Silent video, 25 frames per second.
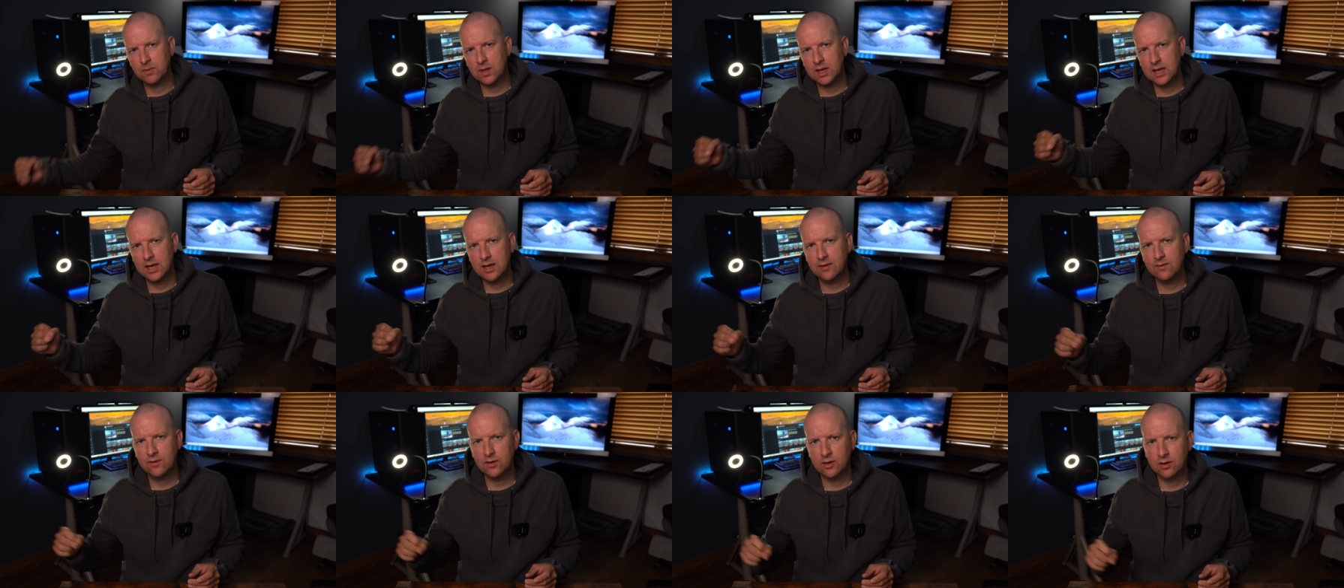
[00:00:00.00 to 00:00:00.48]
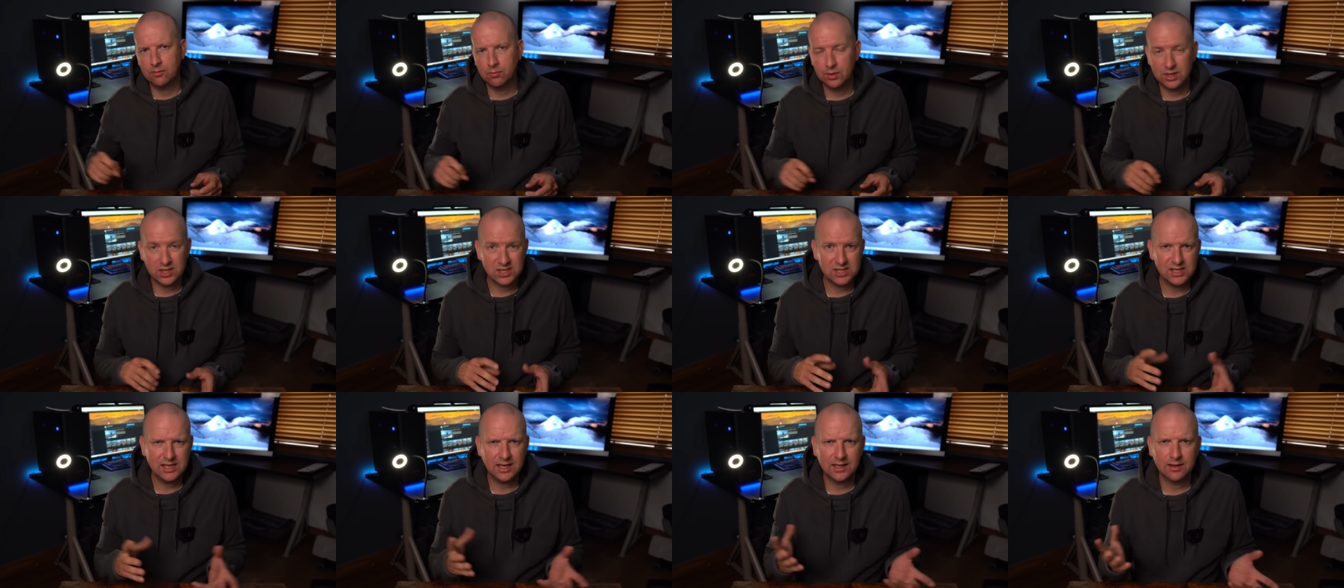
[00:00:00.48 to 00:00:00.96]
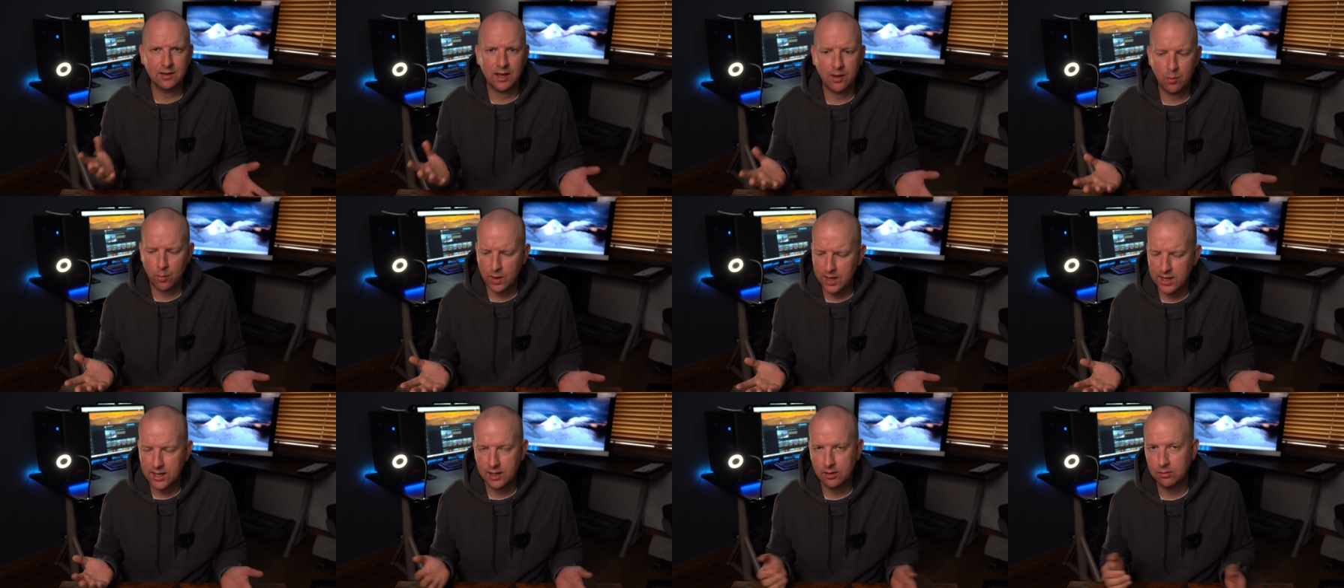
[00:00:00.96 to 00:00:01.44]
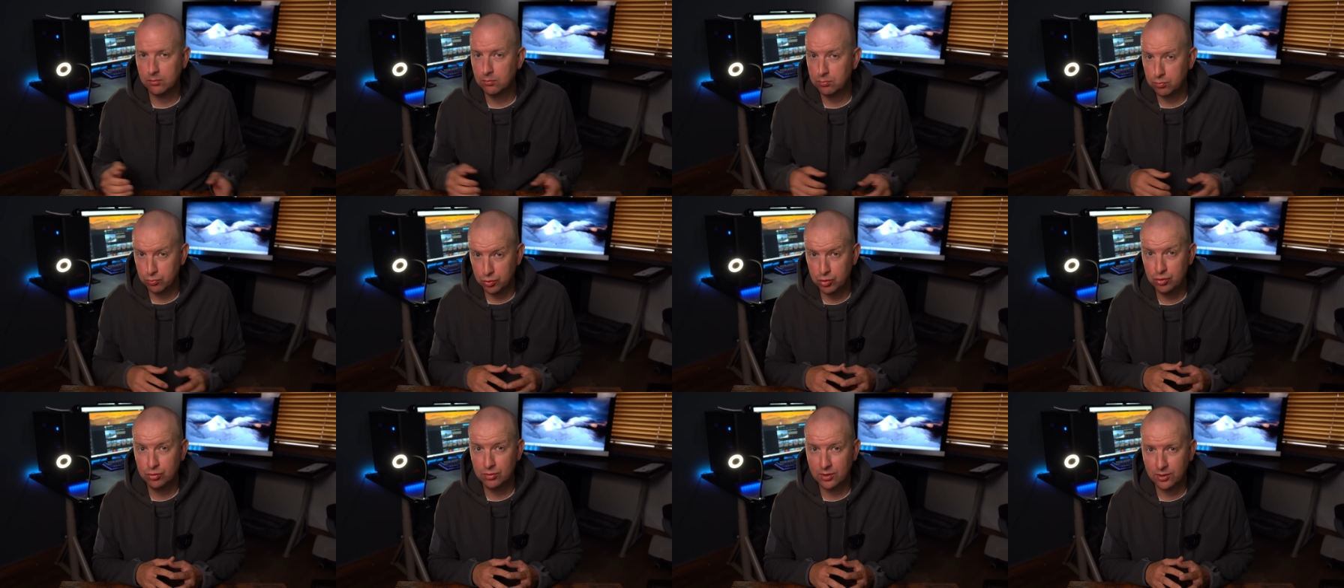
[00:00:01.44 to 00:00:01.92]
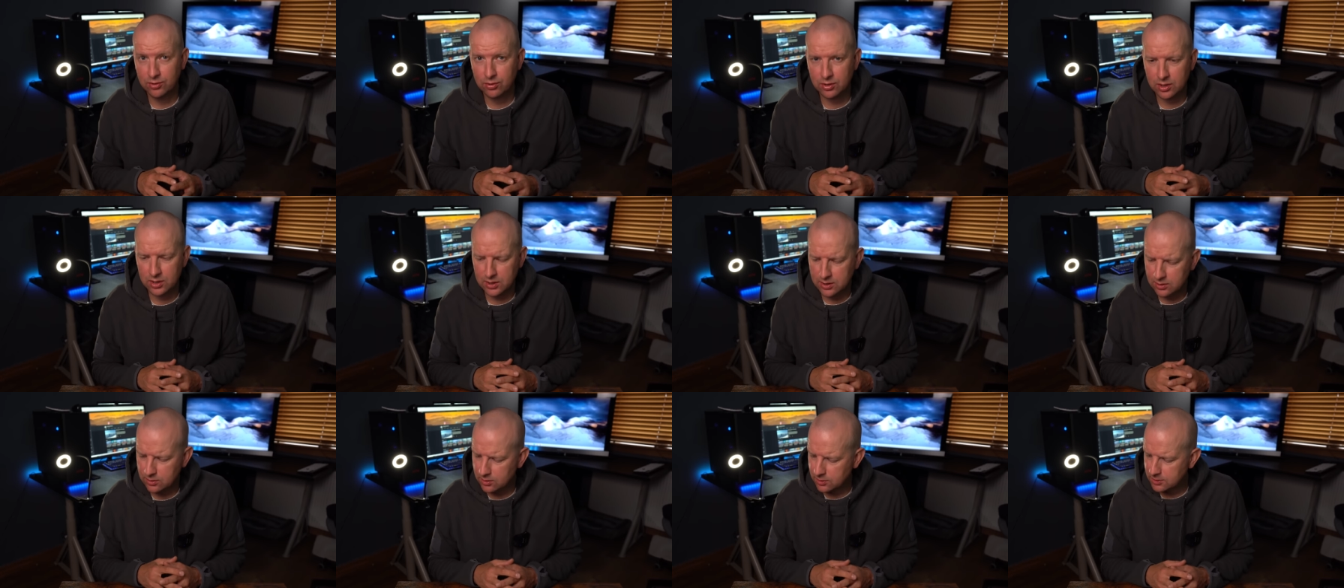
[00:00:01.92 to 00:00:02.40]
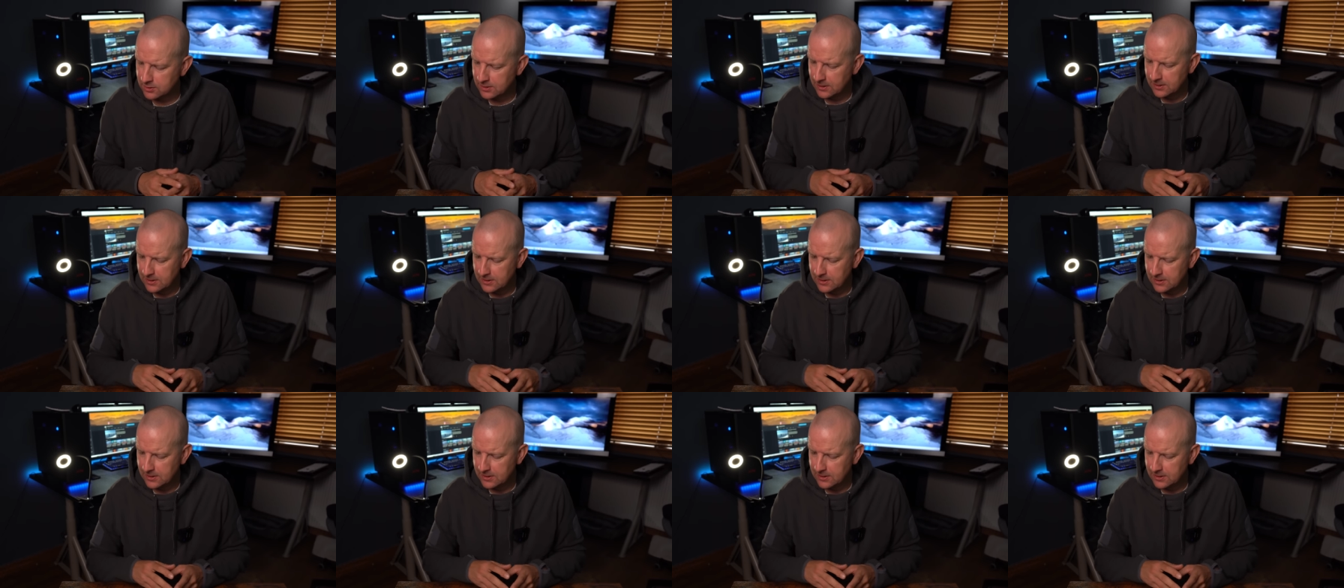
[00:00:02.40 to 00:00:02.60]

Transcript: heavy up. When I say a while, 2 or 3 years,